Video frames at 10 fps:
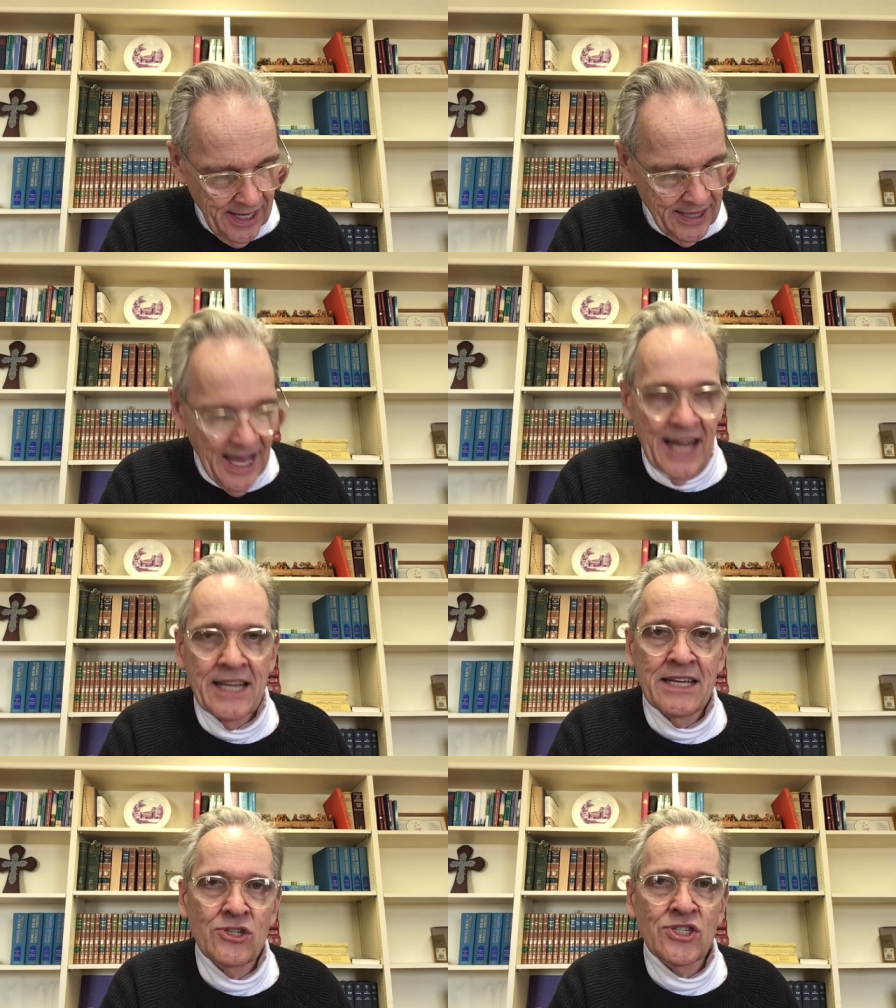that
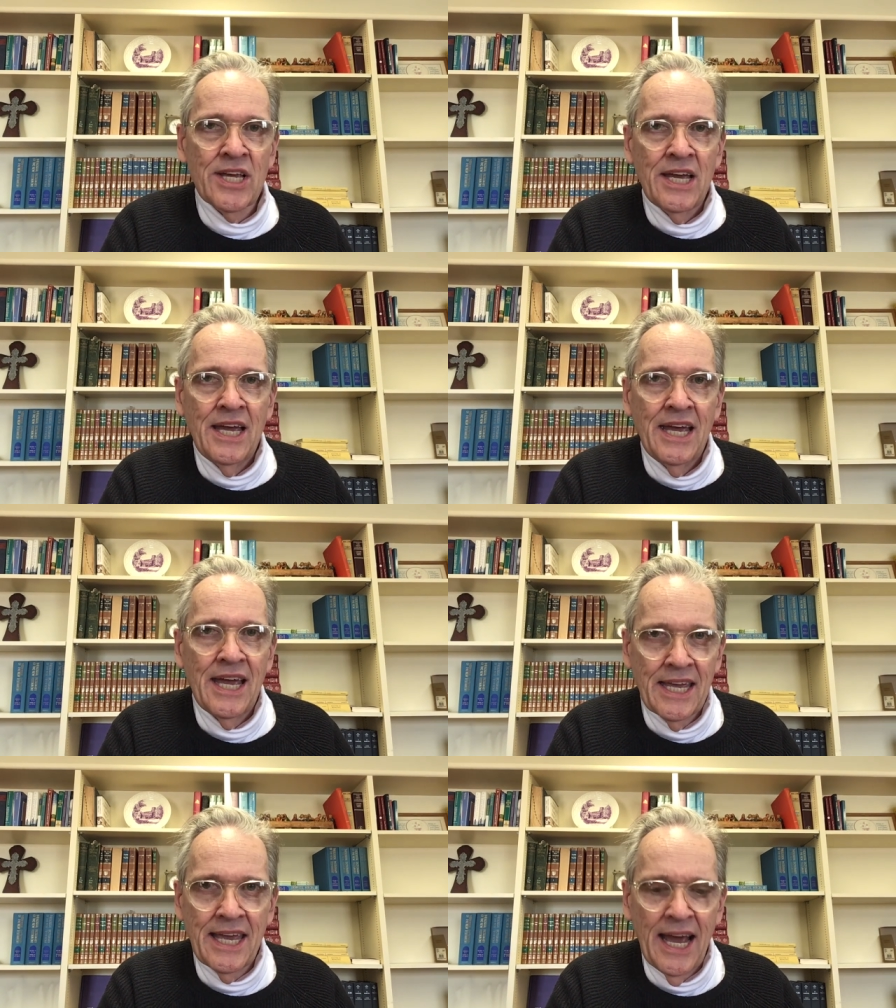is,
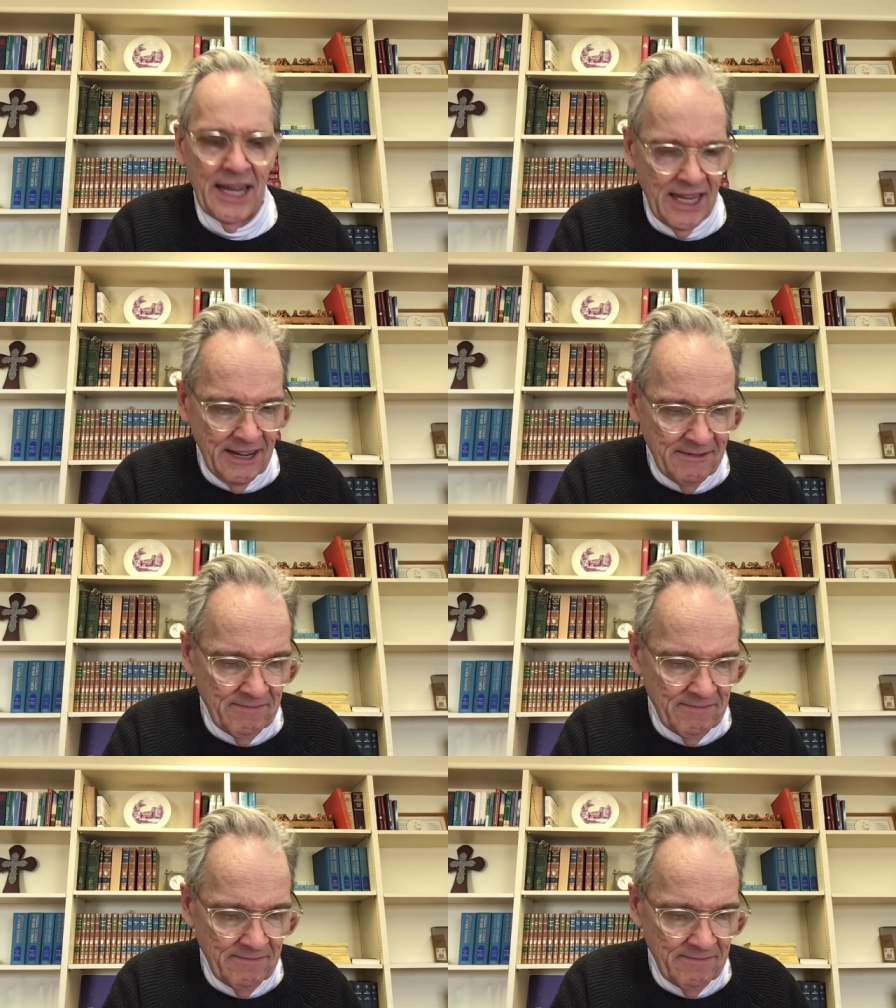En Gedi.